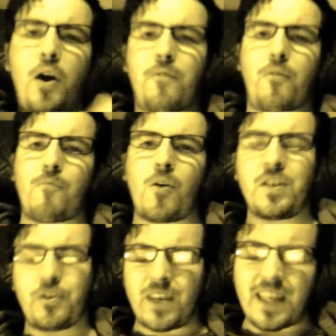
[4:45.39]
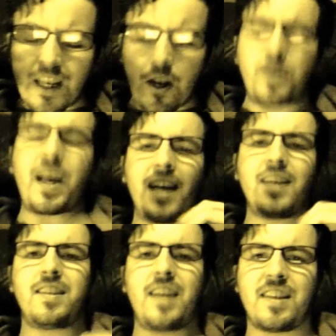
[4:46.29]
for it, right? Surely he'd locate
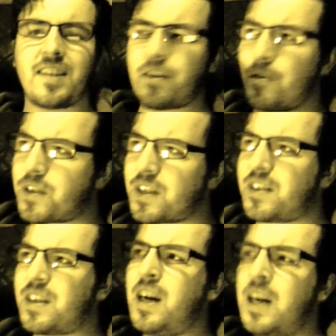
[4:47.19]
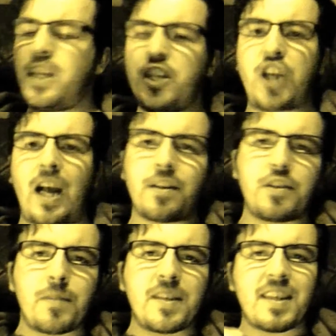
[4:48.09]
his testicles and
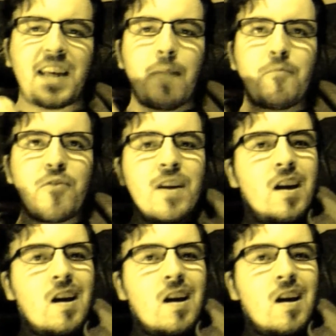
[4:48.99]
challenge Mr. Cameron.